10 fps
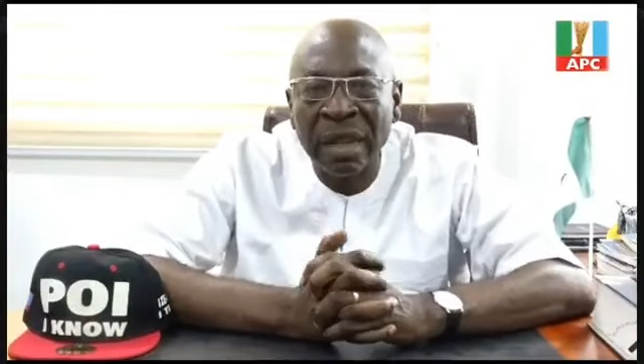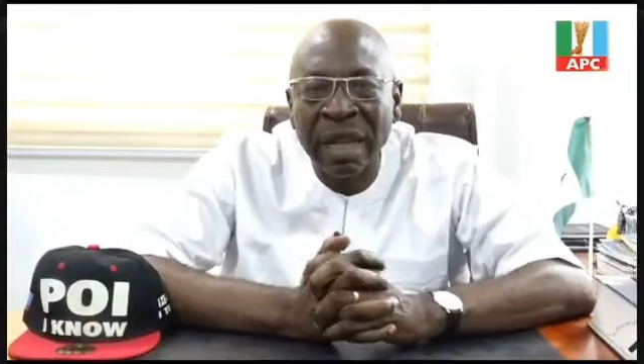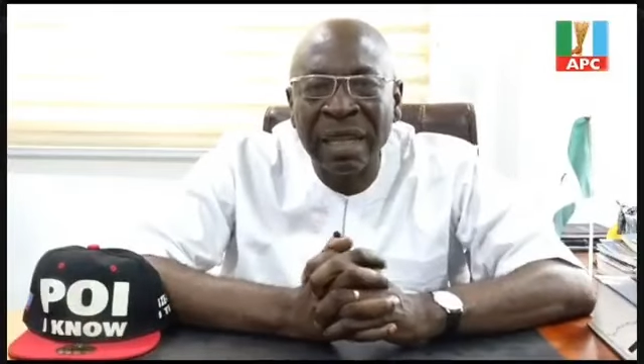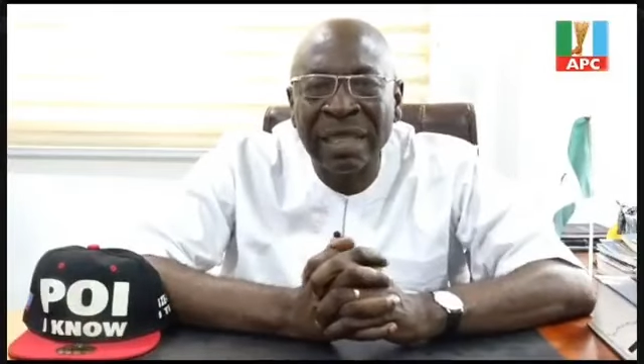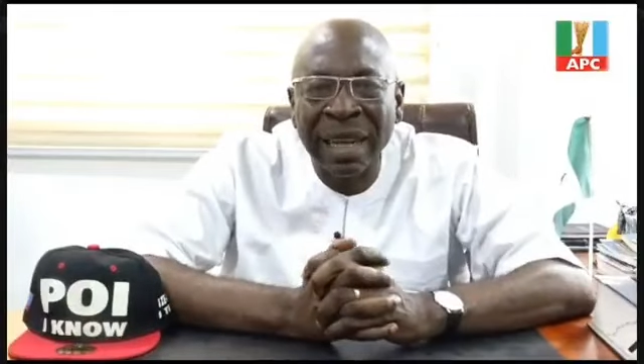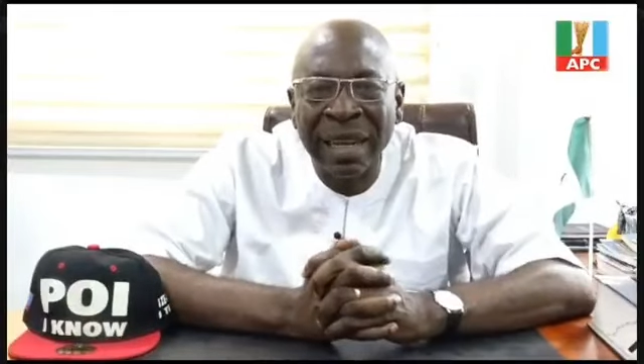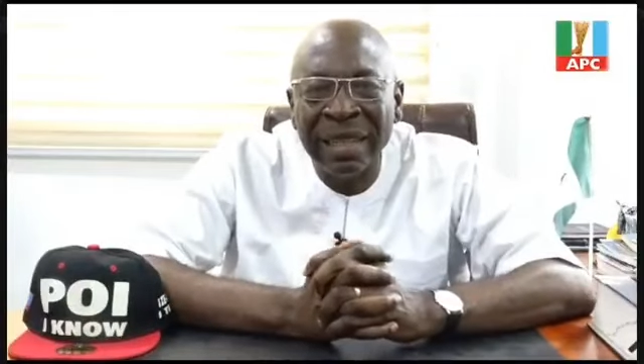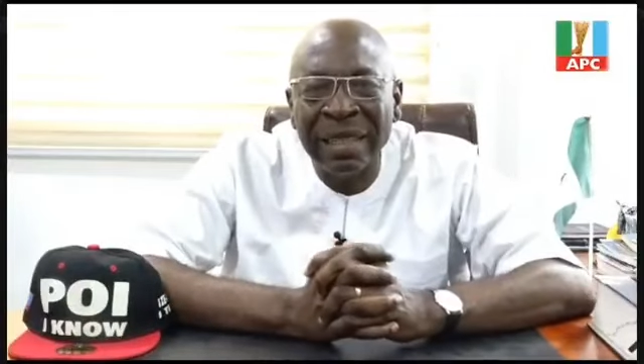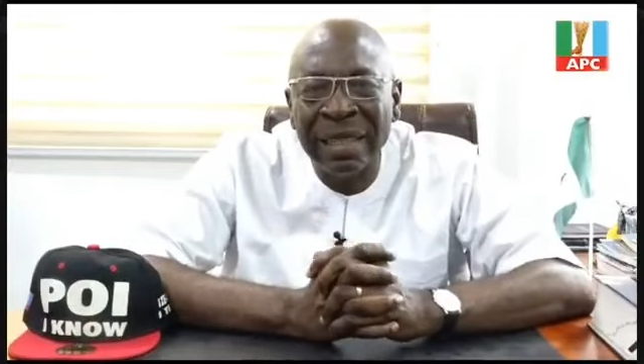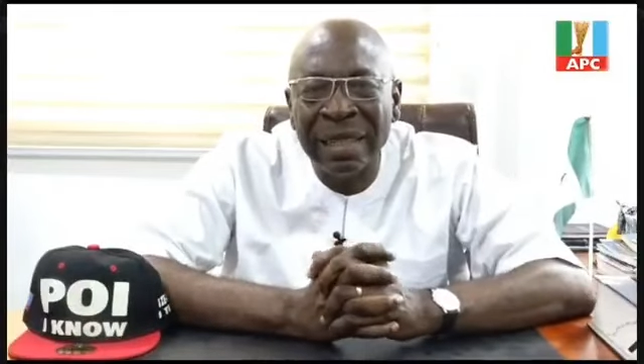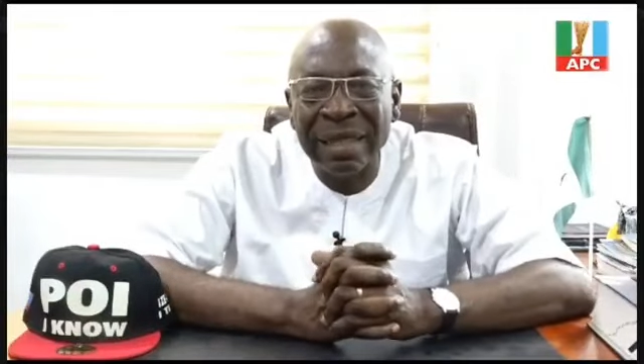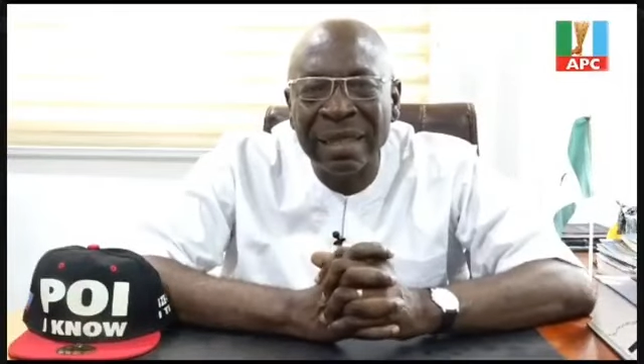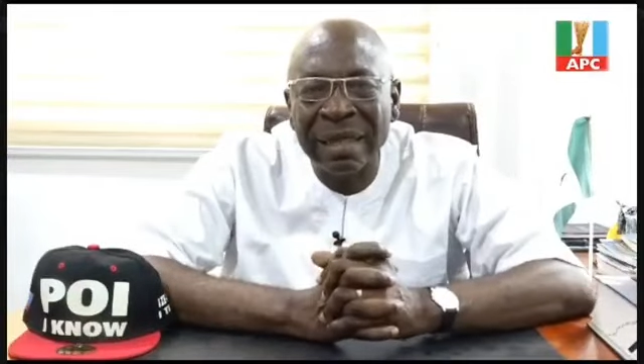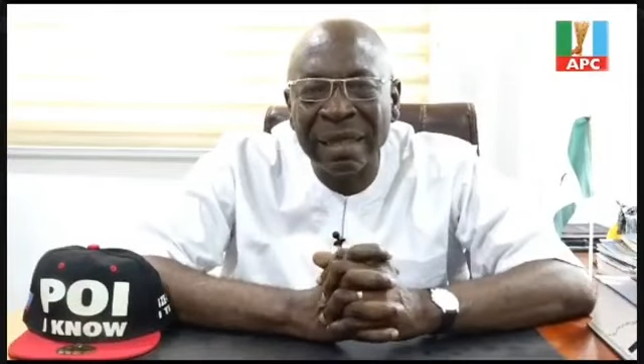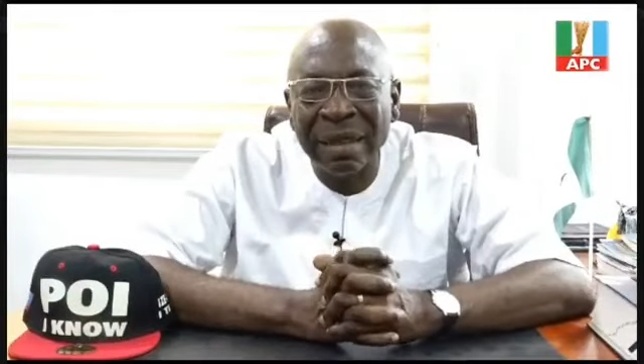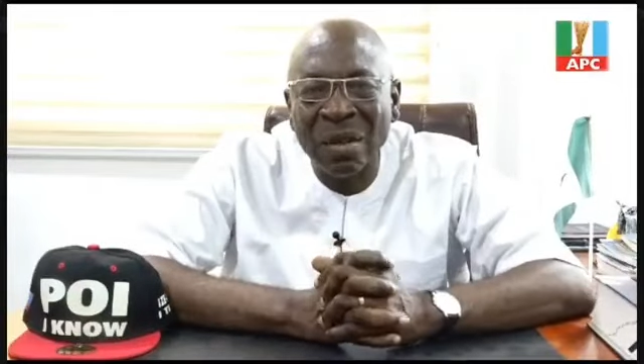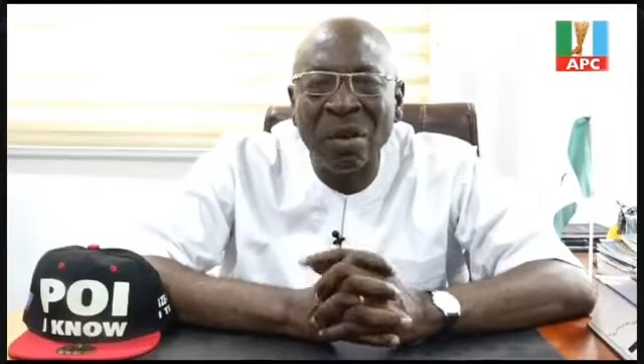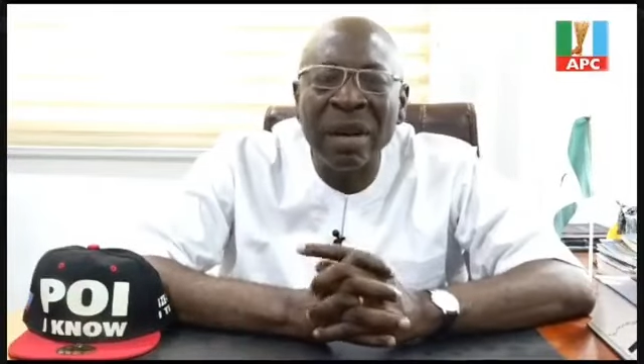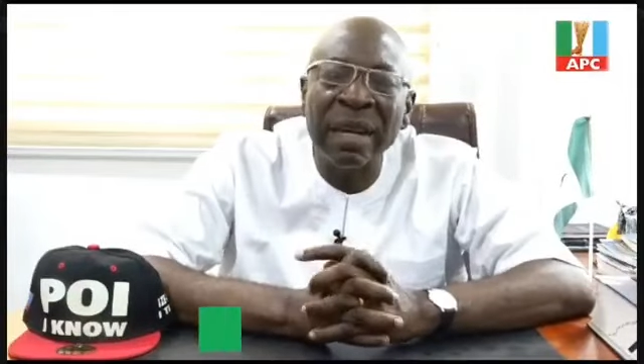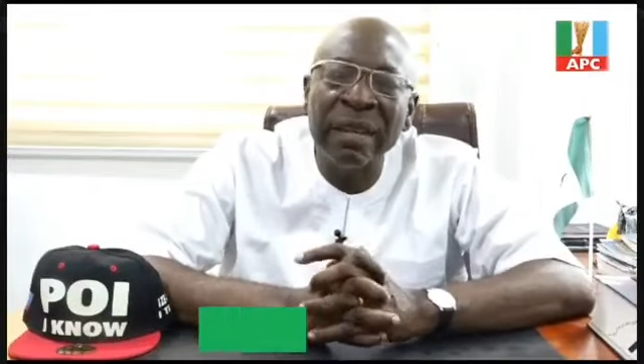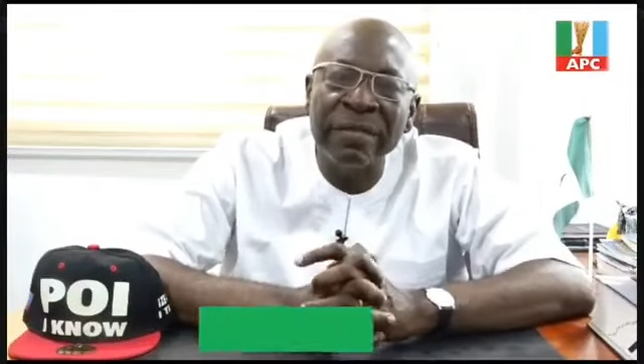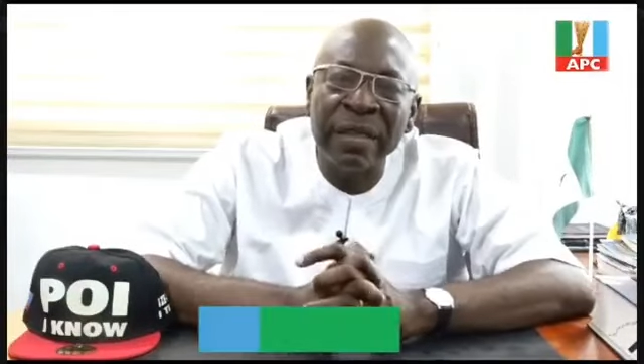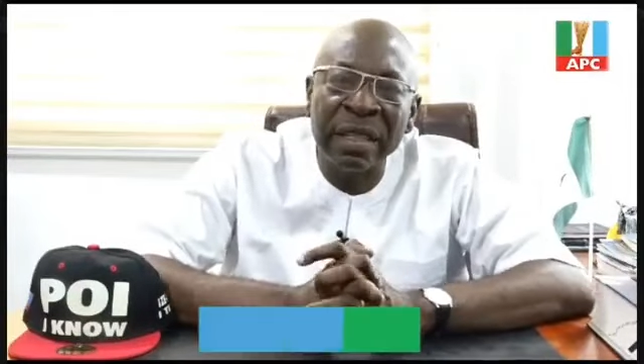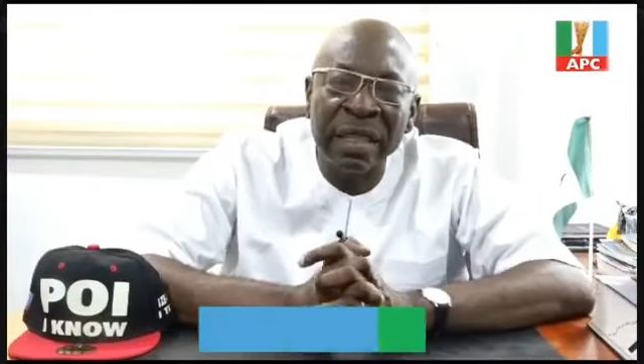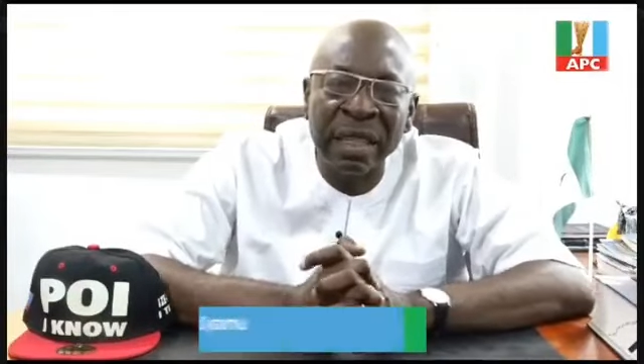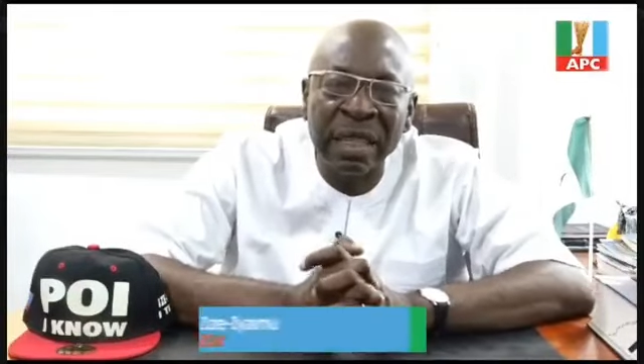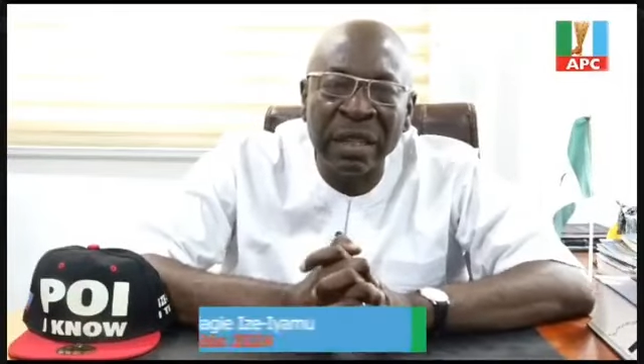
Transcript: that the challenges currently facing